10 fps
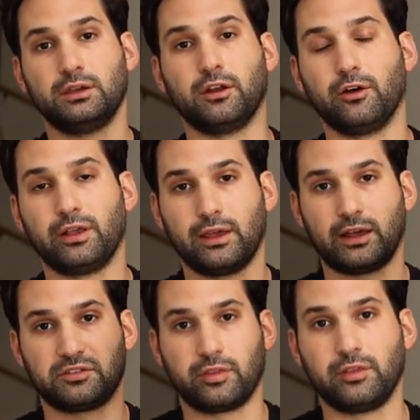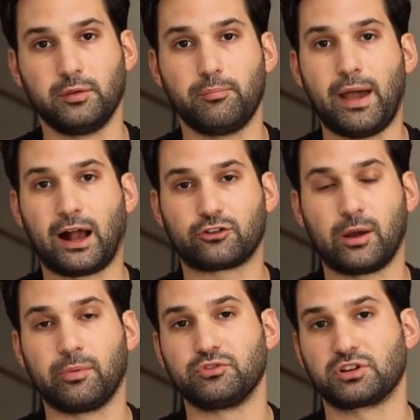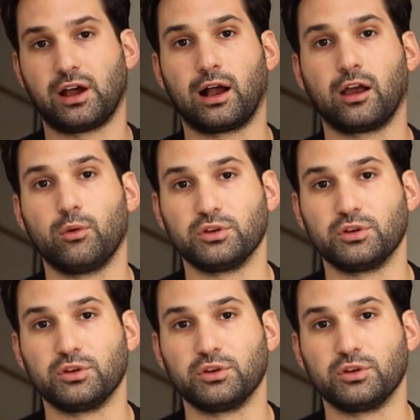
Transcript: you know, it has the backdrop of Chicago,